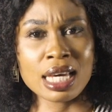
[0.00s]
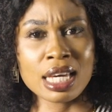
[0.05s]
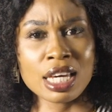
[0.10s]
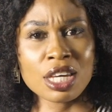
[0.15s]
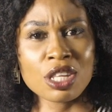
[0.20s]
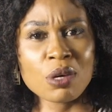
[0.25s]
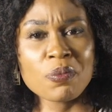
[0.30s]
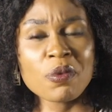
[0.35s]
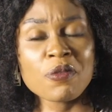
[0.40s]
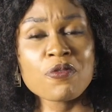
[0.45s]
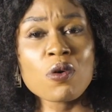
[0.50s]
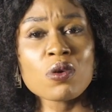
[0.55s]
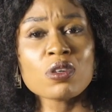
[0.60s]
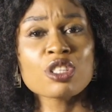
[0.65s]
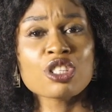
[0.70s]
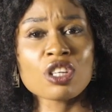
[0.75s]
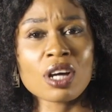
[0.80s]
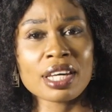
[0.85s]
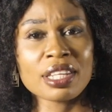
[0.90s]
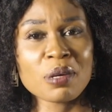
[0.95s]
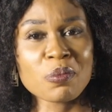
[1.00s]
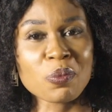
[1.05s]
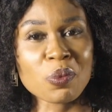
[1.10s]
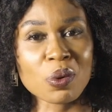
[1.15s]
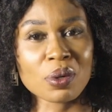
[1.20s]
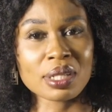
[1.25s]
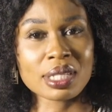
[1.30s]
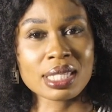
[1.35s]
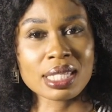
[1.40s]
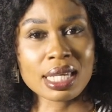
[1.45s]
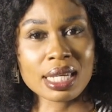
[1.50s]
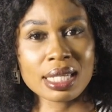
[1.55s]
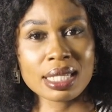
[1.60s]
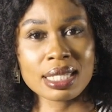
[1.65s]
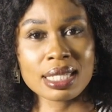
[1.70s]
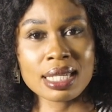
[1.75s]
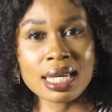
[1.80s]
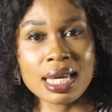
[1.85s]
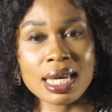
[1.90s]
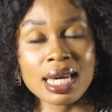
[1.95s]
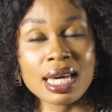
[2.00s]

You know, before joining politics,